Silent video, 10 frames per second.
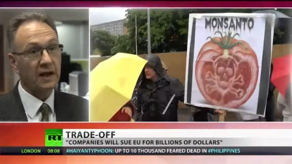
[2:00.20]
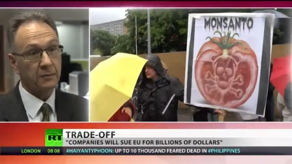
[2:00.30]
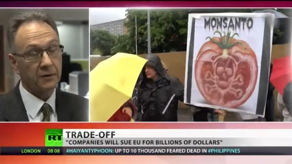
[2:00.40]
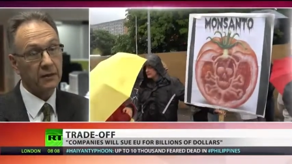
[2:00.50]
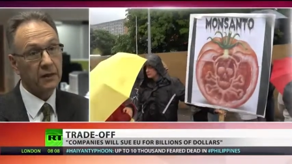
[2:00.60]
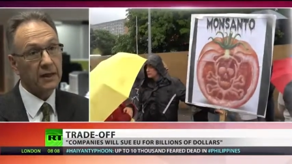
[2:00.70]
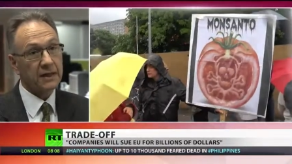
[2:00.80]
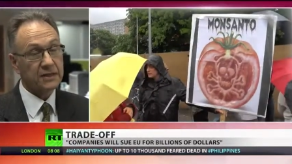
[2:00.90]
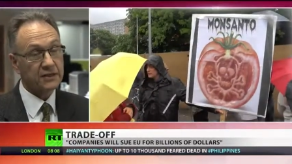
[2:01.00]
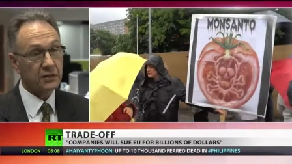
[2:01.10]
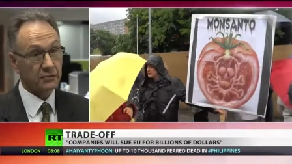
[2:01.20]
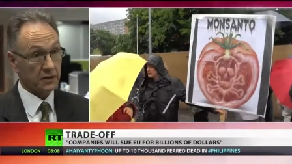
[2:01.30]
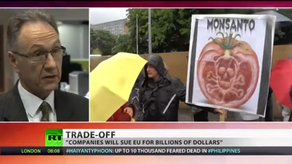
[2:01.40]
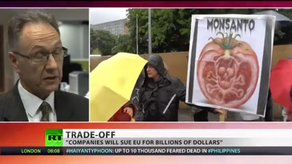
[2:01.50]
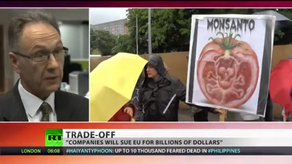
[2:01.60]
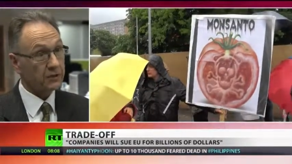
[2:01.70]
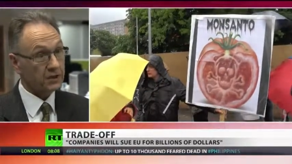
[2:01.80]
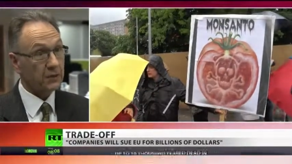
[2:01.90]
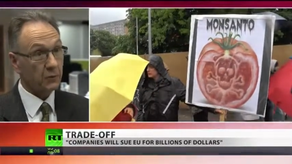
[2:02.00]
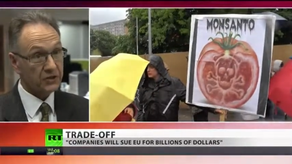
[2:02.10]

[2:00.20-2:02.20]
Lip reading: will happen is that companies like